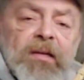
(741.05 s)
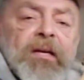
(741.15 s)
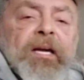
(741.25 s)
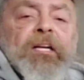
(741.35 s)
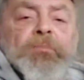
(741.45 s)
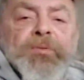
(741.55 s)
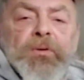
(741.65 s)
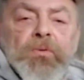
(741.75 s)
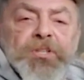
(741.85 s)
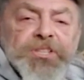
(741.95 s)
help the
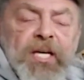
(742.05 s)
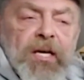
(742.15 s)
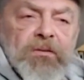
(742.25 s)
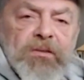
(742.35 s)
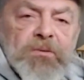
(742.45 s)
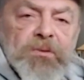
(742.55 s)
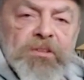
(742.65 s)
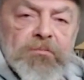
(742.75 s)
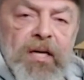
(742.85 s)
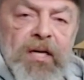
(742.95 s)
horse out
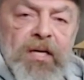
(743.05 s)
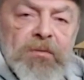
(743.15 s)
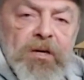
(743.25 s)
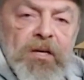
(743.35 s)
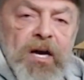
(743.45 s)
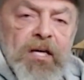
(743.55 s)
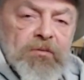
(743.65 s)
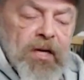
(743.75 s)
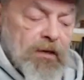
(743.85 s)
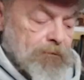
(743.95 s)
with my Makati
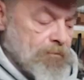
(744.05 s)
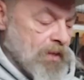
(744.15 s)
rein.